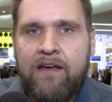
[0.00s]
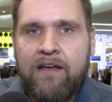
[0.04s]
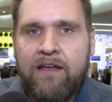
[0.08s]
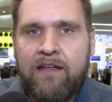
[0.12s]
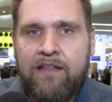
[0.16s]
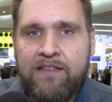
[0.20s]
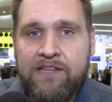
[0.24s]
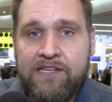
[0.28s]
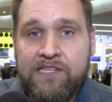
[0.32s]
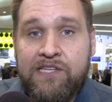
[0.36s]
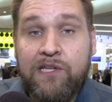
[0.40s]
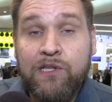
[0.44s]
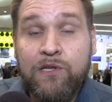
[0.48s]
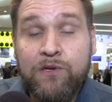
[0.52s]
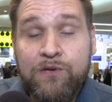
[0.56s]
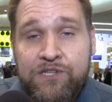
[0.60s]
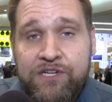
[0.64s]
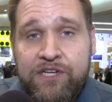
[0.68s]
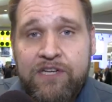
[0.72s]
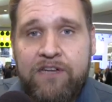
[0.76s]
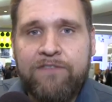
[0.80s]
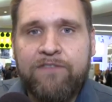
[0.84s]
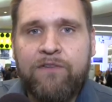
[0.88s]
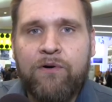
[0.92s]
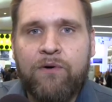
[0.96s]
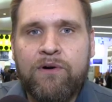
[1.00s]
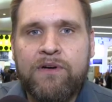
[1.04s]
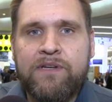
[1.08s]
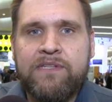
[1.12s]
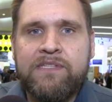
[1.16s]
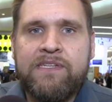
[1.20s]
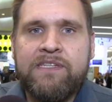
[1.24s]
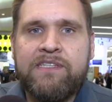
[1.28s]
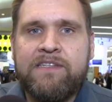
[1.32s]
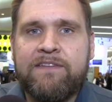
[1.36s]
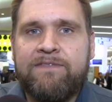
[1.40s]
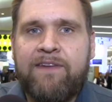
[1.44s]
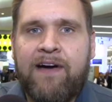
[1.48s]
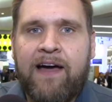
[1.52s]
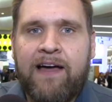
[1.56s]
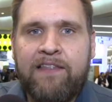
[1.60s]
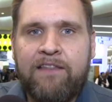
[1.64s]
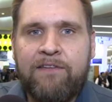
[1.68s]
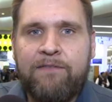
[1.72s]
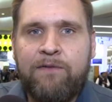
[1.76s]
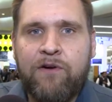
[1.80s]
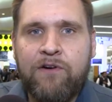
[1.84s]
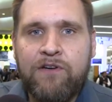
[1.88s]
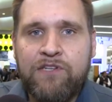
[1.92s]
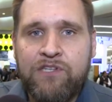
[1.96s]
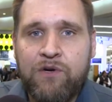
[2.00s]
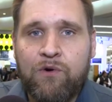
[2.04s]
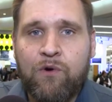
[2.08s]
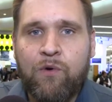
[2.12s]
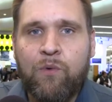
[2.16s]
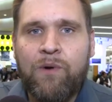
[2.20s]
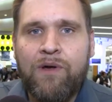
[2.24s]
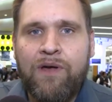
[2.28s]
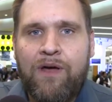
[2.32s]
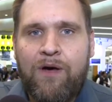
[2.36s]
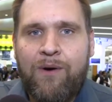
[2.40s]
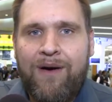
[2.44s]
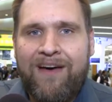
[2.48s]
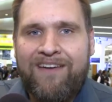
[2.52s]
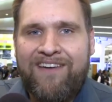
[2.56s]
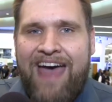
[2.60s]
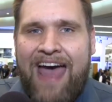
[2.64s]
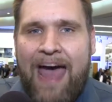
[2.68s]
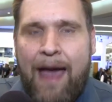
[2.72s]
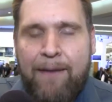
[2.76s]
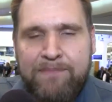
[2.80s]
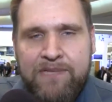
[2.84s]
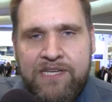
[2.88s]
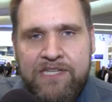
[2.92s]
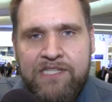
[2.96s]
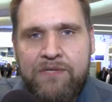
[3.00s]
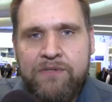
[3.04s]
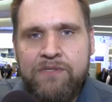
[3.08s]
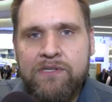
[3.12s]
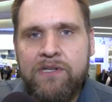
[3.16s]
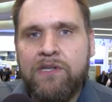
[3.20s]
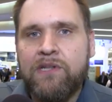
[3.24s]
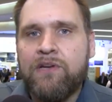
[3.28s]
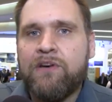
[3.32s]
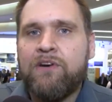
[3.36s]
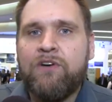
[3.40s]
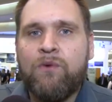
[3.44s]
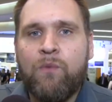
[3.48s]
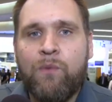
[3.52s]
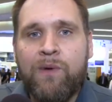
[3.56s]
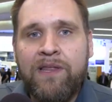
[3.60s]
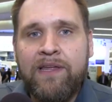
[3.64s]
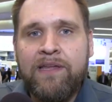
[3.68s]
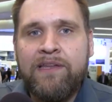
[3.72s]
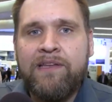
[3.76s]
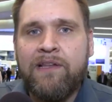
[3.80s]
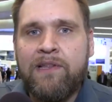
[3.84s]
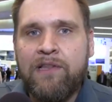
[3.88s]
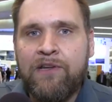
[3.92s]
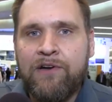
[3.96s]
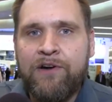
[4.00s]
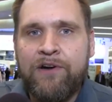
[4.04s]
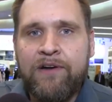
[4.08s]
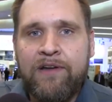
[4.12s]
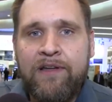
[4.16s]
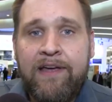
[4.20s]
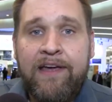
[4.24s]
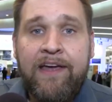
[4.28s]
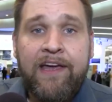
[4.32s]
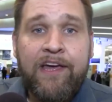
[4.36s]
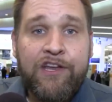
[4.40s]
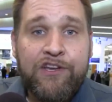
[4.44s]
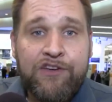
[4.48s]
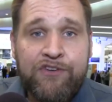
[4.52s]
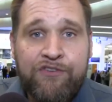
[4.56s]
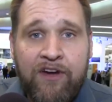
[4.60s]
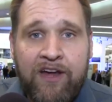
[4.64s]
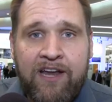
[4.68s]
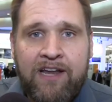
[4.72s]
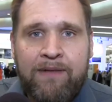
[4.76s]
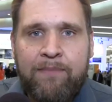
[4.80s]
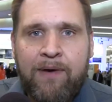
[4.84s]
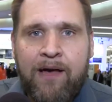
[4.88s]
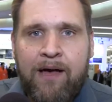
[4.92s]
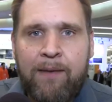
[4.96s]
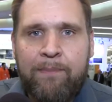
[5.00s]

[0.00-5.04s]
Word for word: uh, the solution, of course, is to find the folks who, are, who have aptitude to learn, willing to learn, train them